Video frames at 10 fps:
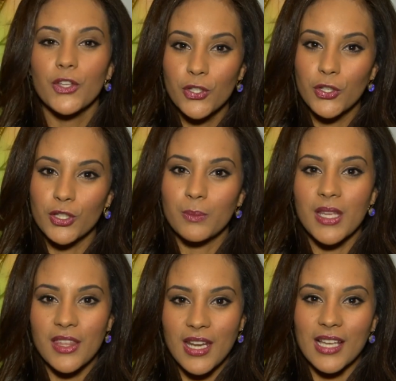you could be
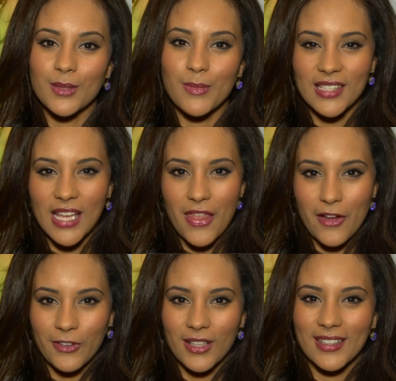the next Miss South
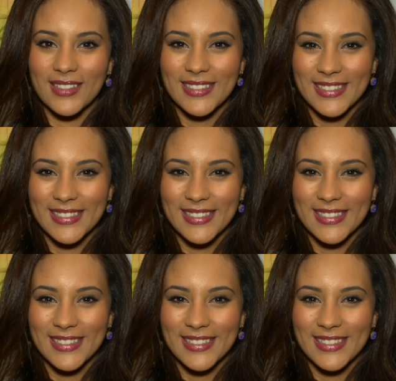Africa.